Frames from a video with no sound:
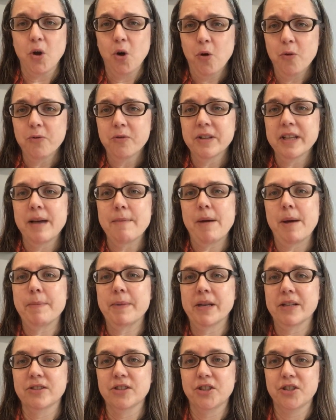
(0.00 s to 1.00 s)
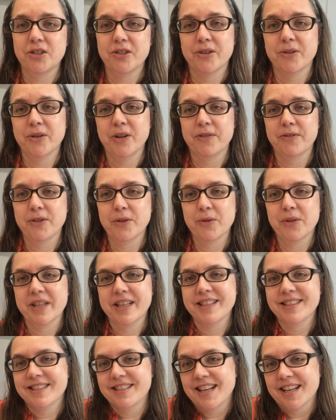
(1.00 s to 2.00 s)
hopefully I might be able to show a few
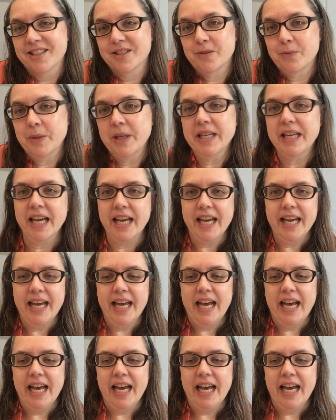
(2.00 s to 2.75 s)
things next week.